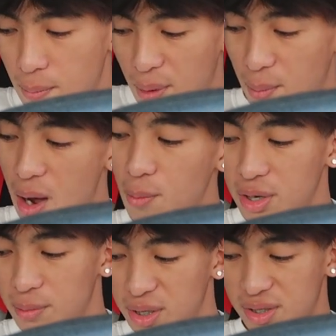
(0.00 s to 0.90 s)
my mom
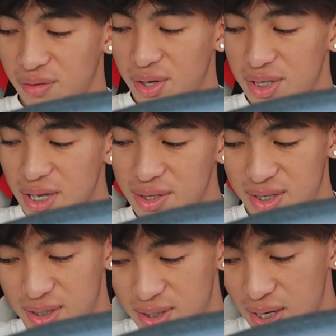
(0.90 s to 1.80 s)
wanted me to just finish out the
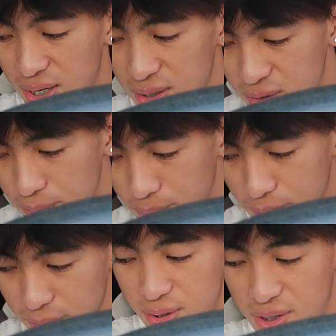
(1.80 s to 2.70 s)
season, I guess,
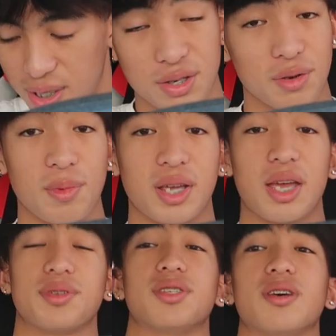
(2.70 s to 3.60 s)
because she likes one of my
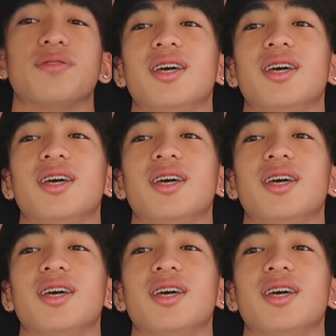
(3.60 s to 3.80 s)
games and stuff.